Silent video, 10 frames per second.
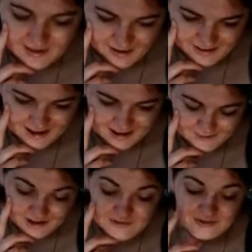I
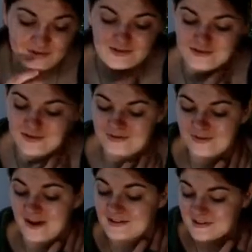had when I first saw
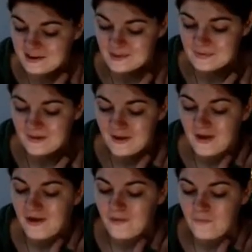Fight Club,
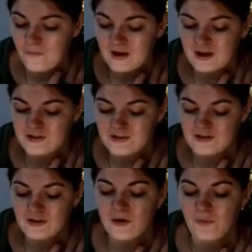
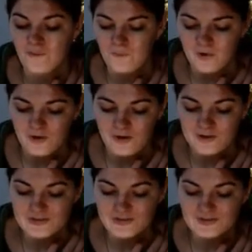which
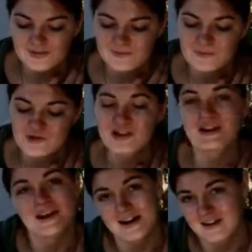was
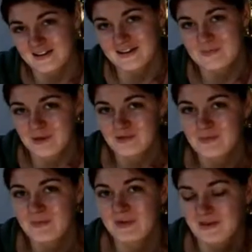pretty late, like
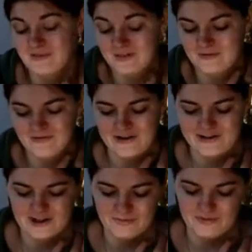most people have seen
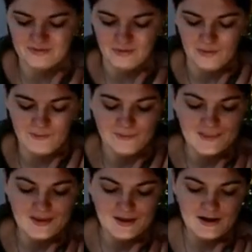Fight Club before,
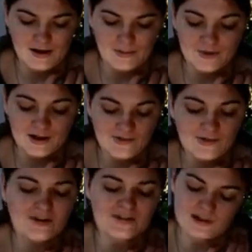um, but I've
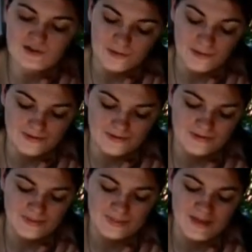only seen it
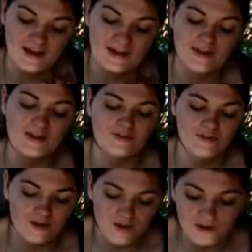once and I had
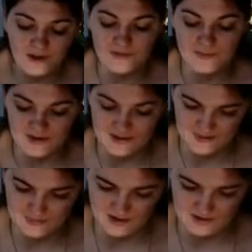a lot of
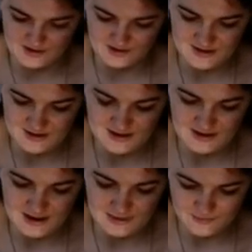opinions about it
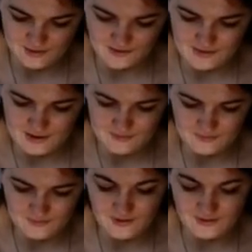and one of
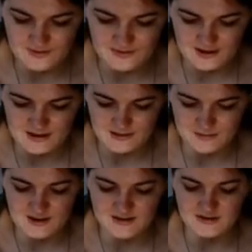them was the, the
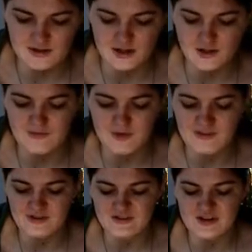mental health
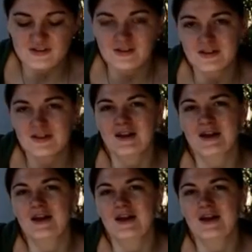representation